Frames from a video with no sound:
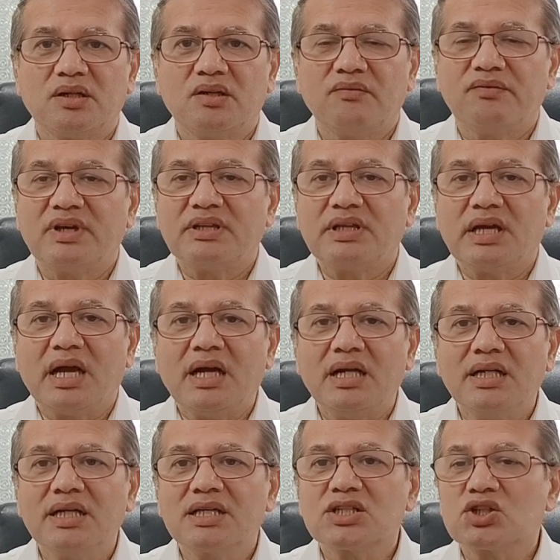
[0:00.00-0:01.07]
whether
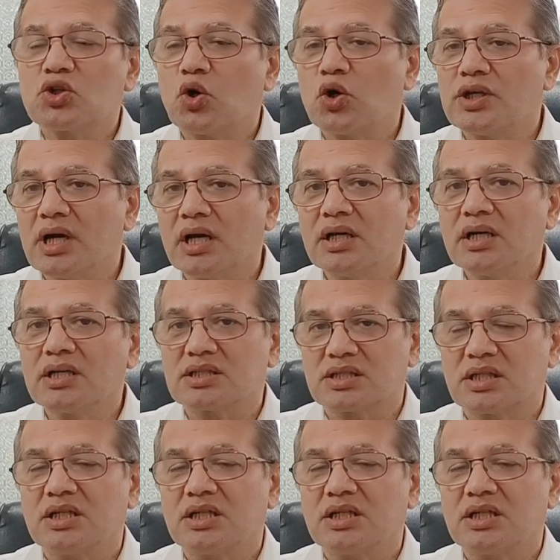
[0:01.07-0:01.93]
eldest or youngest,